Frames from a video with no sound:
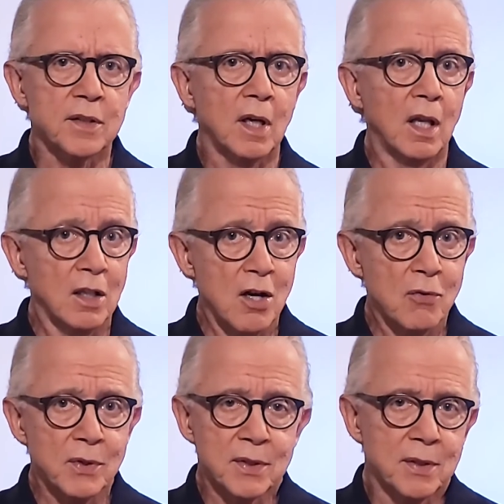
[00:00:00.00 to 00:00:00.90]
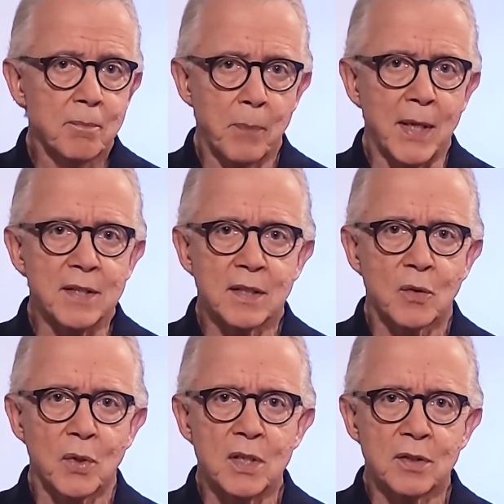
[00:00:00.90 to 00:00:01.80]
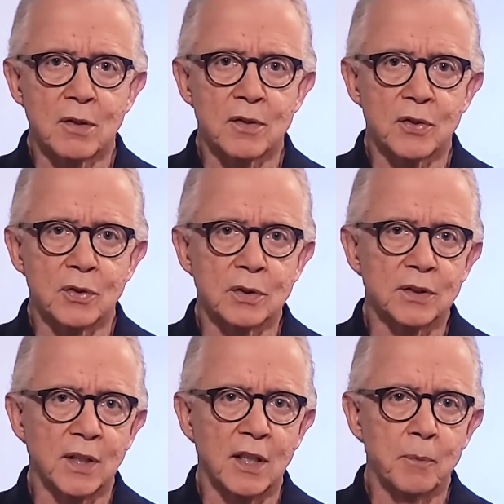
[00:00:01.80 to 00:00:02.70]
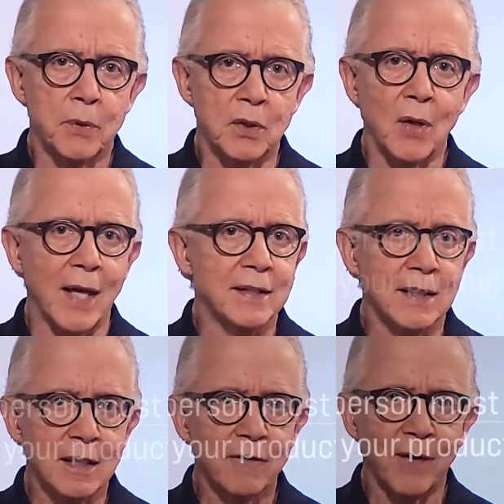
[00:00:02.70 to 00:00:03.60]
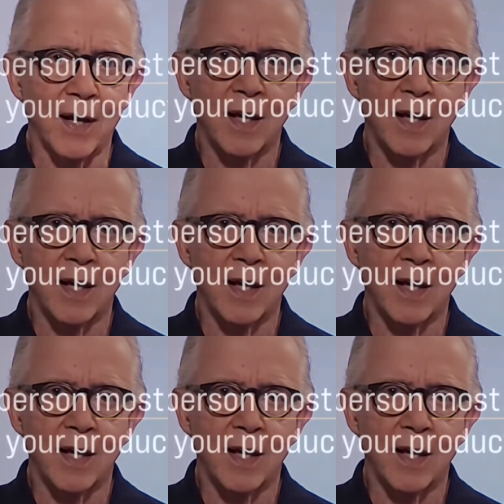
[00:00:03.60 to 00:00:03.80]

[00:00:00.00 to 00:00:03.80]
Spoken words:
along with some basic research tool to help you identify a